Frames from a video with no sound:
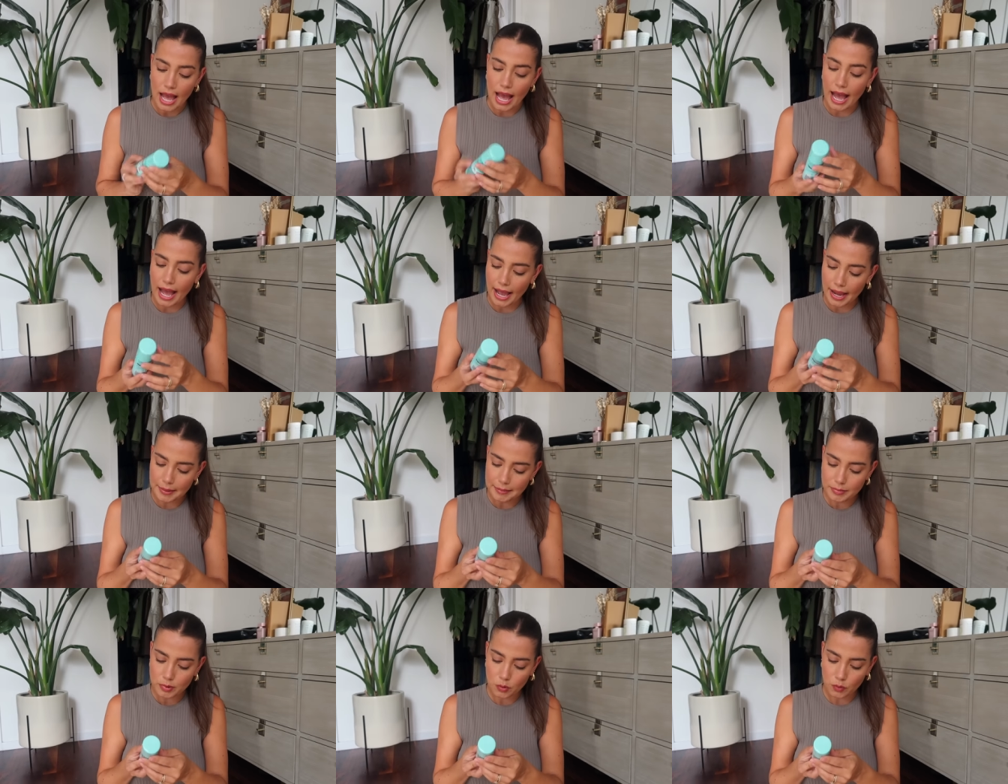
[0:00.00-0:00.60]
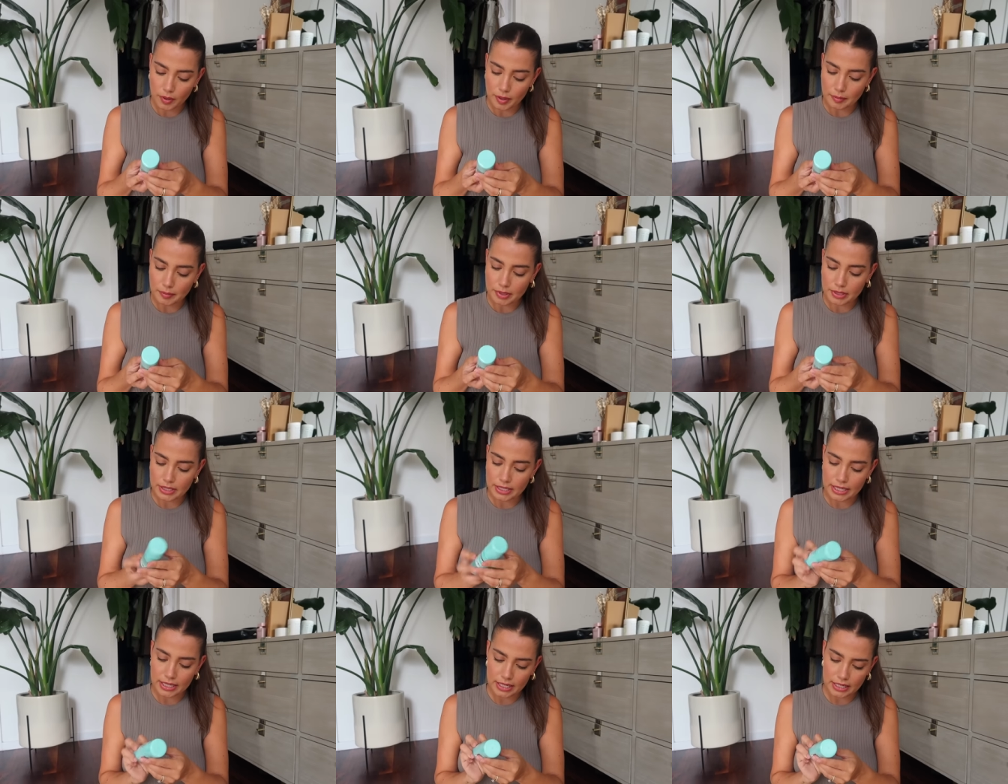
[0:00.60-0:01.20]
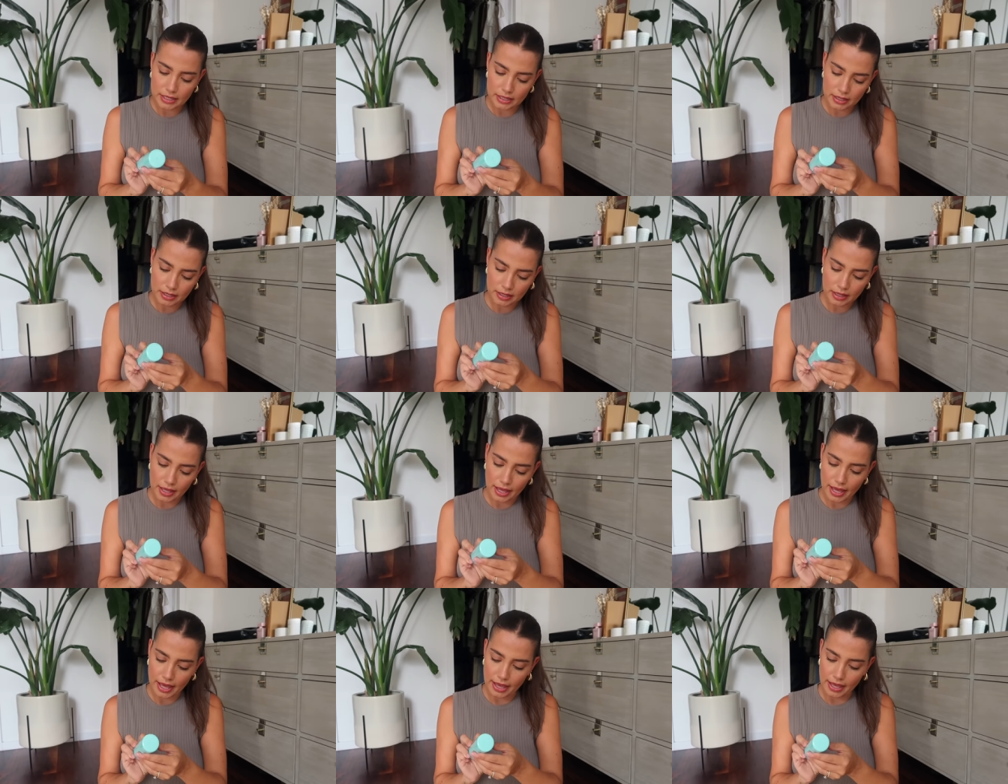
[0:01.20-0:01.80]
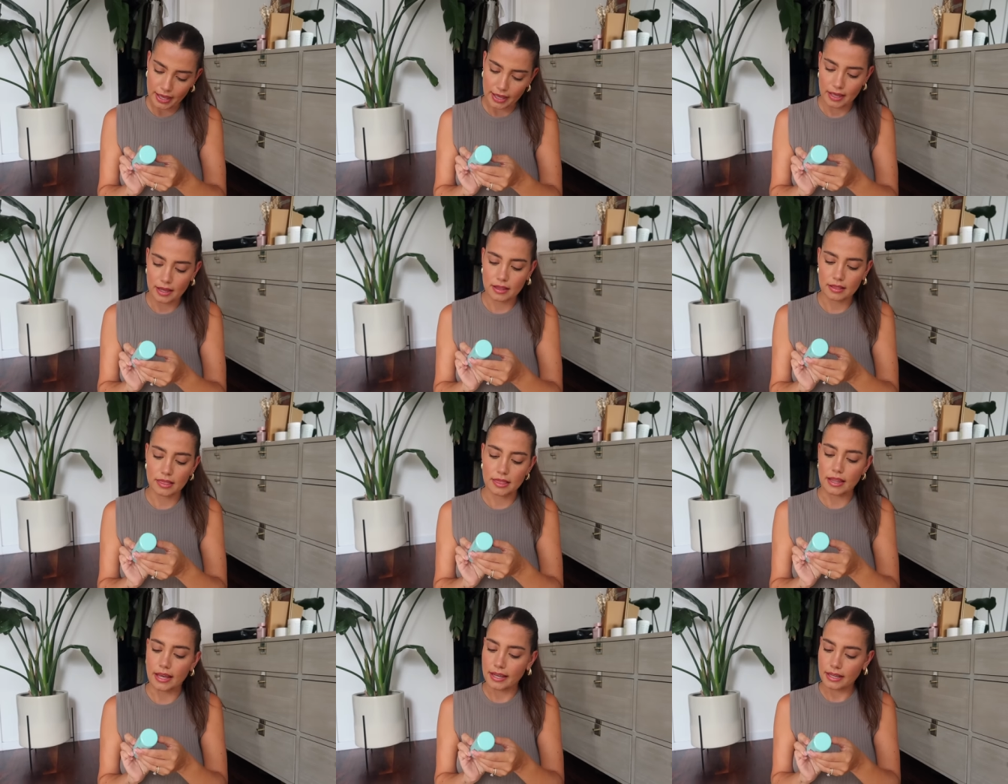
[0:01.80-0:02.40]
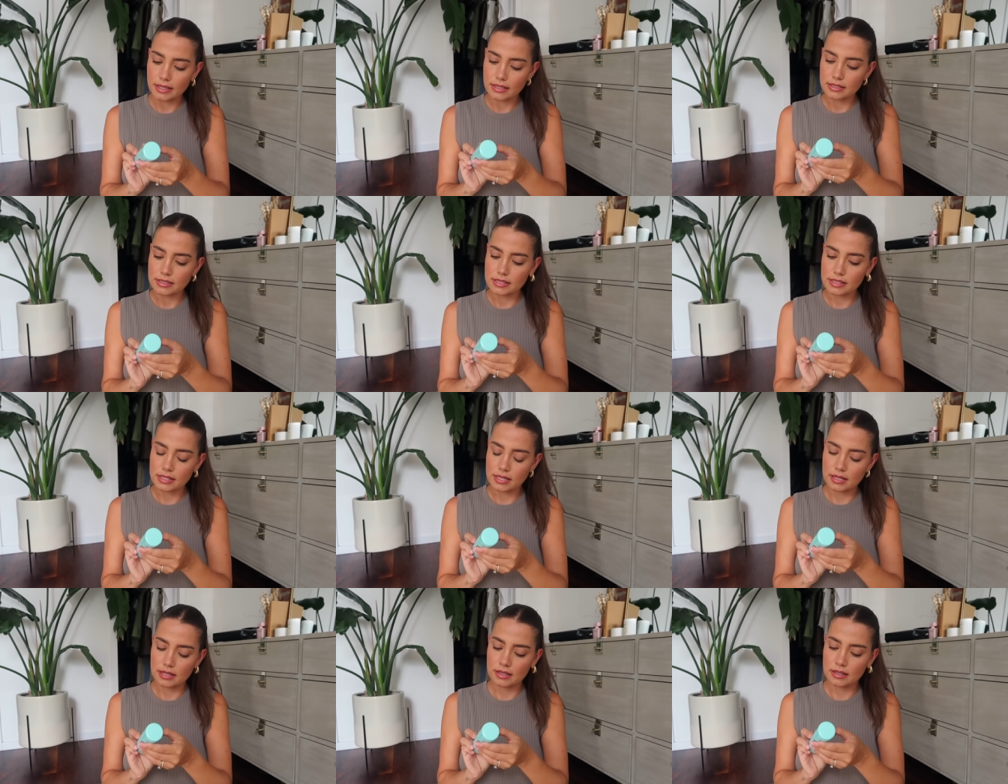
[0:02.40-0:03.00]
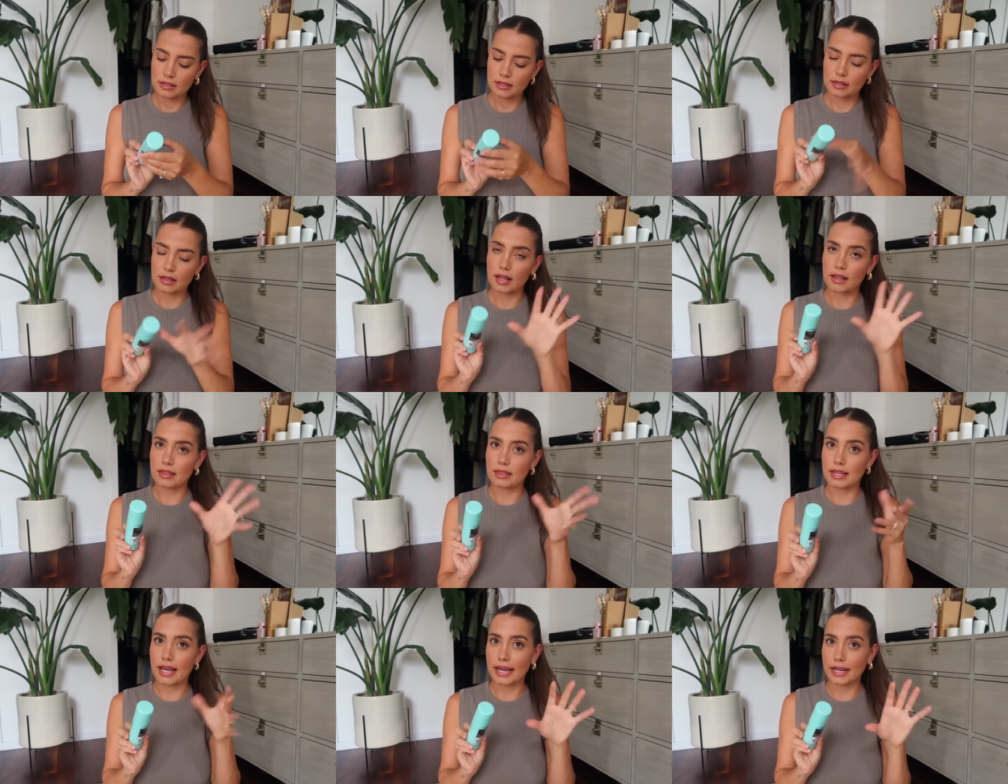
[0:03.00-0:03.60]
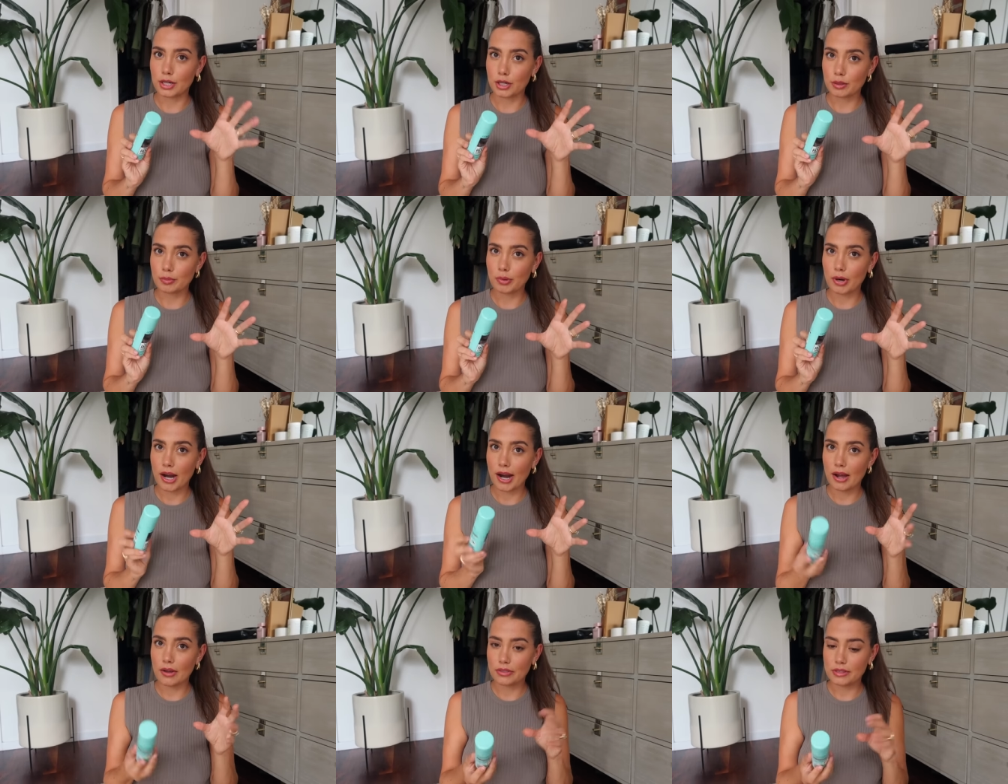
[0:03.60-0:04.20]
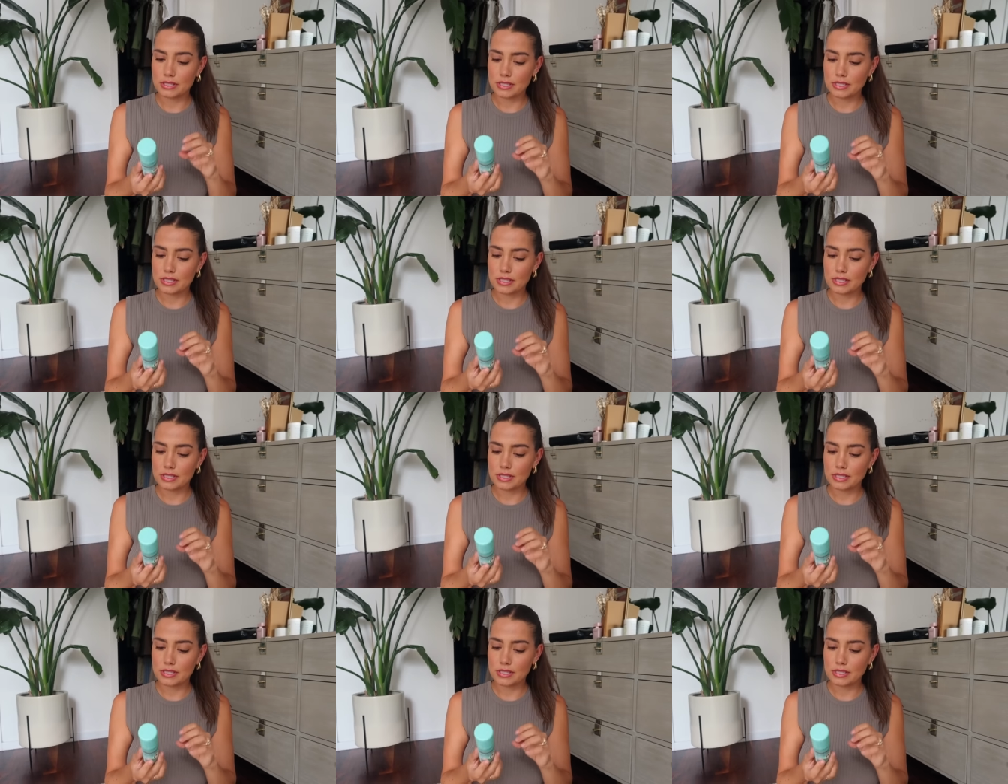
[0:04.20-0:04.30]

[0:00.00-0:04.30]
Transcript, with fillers: I'm normally a light, a lighter brown.